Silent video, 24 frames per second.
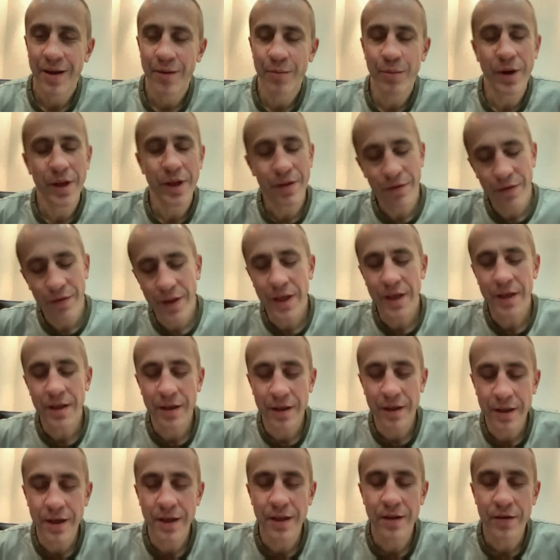But Phoenix
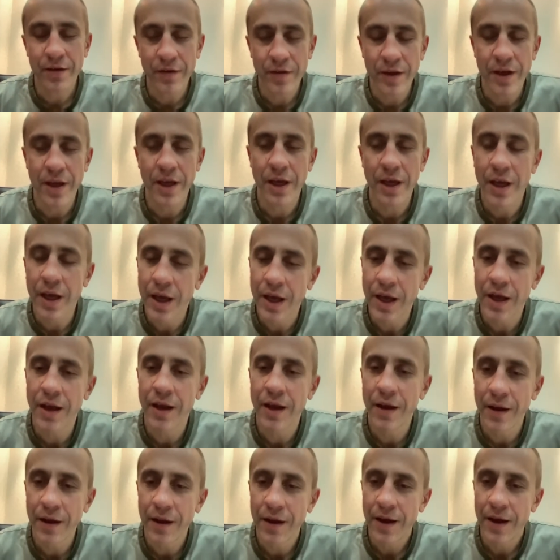is interesting.
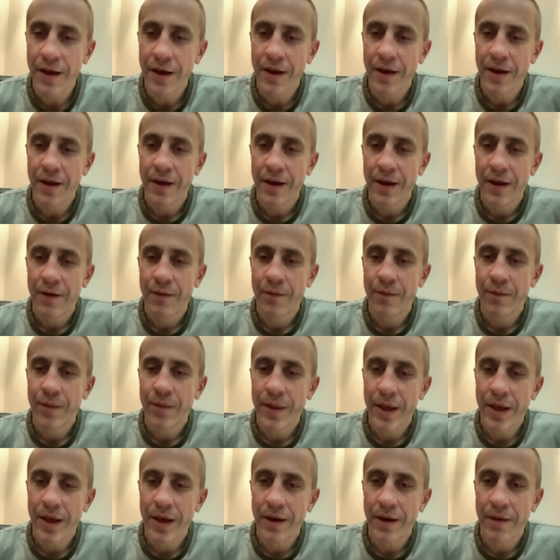
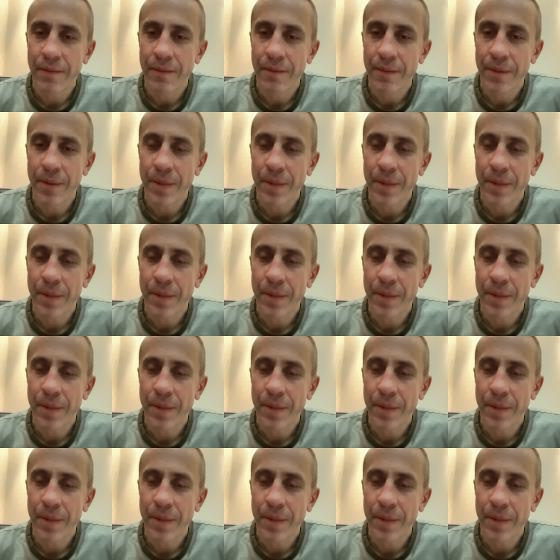Yeah.